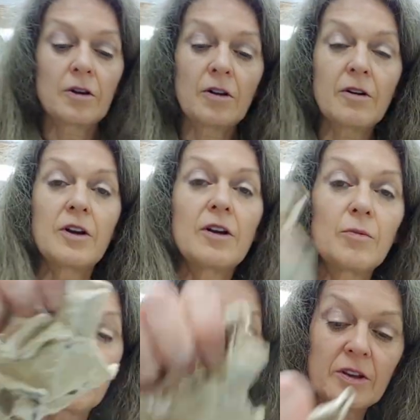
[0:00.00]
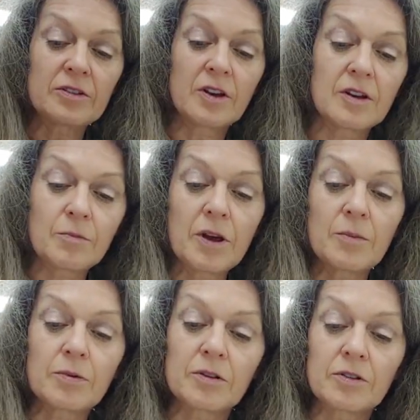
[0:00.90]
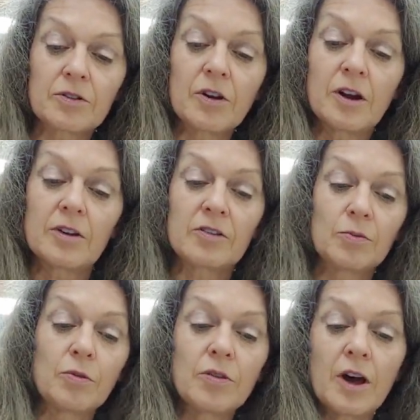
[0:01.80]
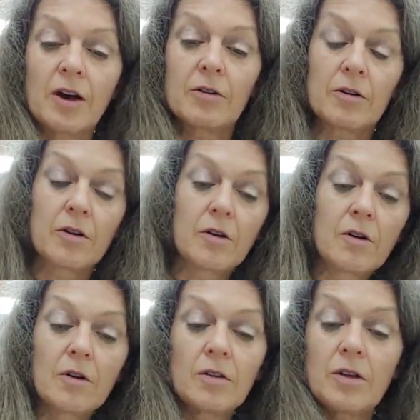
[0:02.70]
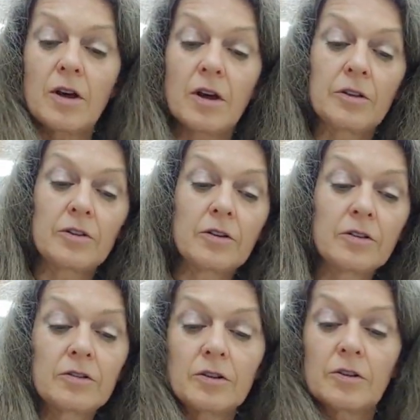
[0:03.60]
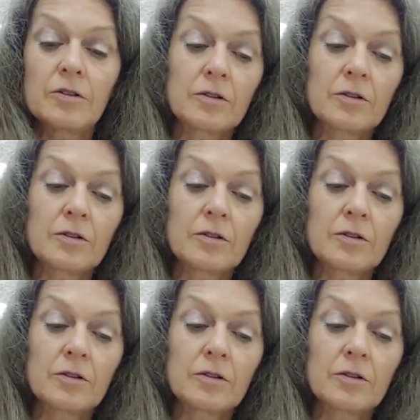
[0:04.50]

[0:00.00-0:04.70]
here I am with my sandpaper, just trying to smooth out the edges. And